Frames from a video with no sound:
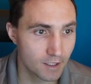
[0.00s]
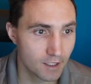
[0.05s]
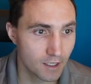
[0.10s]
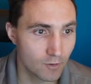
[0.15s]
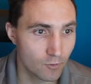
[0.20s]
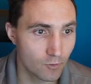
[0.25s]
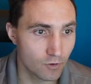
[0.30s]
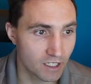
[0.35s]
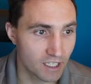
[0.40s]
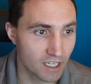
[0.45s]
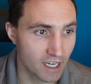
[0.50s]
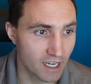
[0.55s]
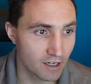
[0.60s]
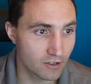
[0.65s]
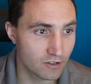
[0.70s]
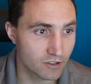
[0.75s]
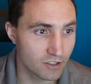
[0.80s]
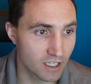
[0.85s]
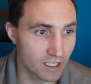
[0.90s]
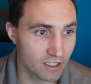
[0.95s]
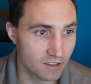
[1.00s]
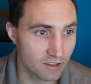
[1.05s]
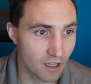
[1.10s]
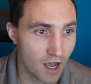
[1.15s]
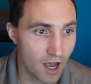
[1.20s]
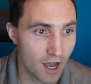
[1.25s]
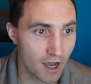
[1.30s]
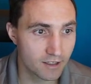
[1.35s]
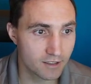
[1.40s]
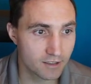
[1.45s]
When heat energy is
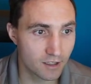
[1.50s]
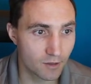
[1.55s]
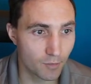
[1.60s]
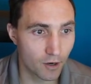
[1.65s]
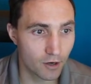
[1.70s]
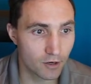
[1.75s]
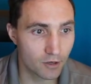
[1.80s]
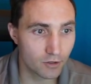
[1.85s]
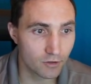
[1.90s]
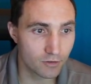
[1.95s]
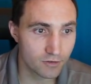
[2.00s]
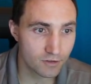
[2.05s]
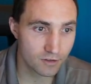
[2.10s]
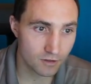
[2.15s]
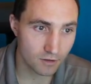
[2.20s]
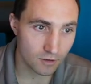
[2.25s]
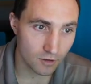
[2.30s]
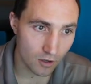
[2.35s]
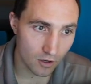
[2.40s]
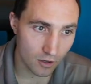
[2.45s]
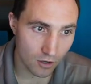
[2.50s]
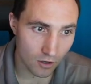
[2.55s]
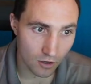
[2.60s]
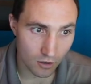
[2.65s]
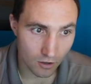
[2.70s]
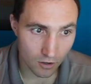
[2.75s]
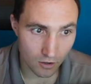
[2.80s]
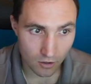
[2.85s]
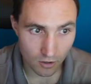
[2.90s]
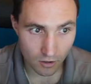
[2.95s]
lost, the particles
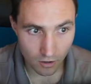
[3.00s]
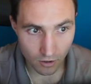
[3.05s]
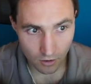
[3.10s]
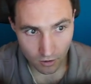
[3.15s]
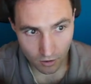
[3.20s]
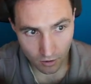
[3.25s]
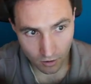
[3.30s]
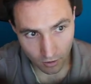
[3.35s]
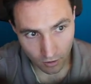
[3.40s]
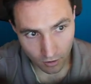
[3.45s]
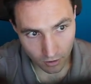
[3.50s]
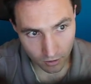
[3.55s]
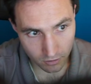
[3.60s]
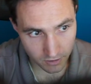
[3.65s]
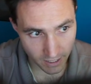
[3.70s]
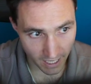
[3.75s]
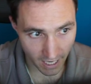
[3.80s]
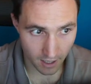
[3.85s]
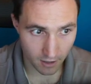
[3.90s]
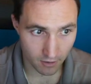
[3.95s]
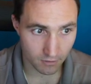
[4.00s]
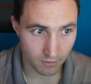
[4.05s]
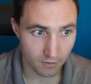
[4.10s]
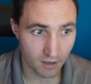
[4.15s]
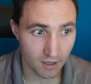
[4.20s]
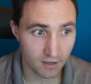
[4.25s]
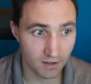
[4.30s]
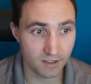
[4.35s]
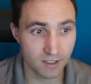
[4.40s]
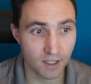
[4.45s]
slow down,
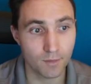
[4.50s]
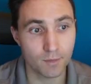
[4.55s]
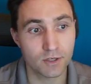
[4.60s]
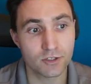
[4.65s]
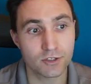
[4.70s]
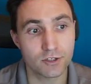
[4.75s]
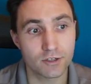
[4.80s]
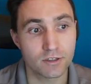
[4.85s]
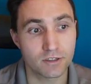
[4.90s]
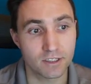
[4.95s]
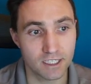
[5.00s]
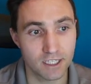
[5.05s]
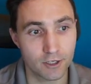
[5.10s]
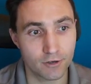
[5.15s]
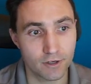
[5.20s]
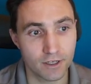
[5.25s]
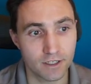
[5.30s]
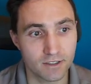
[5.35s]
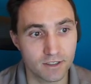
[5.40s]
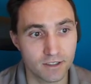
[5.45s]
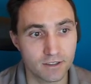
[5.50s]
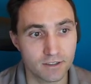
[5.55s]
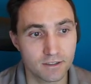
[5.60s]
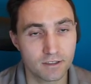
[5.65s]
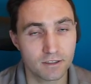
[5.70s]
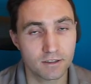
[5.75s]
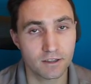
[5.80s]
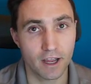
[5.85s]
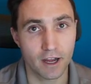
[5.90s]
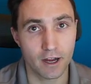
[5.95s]
and the temperature decreases.
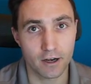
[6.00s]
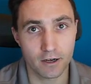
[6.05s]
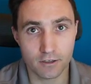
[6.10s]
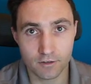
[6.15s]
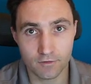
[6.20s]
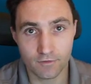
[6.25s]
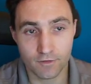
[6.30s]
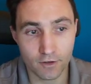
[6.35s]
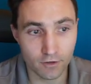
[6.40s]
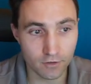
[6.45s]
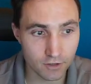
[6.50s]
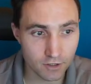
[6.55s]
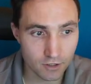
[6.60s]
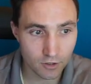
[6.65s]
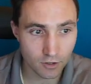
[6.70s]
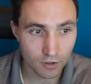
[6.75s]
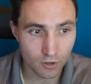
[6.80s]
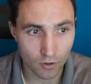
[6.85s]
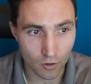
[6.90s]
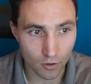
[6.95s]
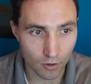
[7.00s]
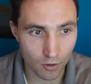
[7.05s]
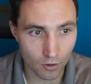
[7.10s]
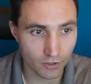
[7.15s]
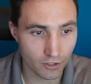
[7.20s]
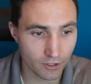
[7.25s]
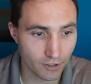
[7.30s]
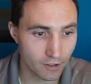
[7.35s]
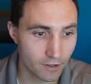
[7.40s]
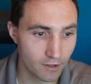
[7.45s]
The air feels
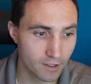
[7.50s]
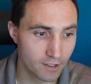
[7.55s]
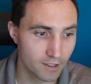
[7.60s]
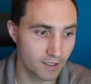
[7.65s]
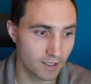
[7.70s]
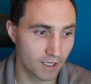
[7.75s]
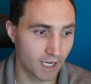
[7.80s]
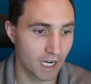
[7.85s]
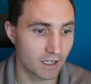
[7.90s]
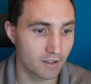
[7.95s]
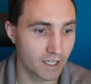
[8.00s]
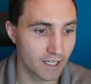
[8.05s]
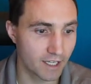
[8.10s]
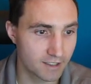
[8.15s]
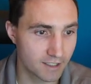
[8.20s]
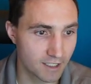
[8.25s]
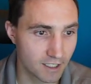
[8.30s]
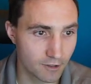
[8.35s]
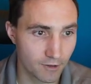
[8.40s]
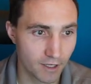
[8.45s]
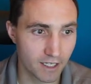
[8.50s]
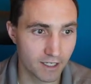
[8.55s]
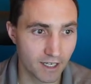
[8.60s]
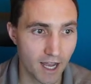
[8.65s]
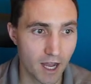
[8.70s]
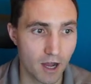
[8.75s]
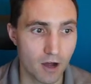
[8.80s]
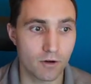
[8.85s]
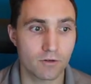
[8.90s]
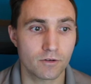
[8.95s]
colder, kind of like it's getting right
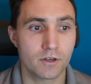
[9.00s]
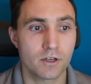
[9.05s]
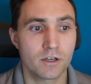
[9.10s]
now.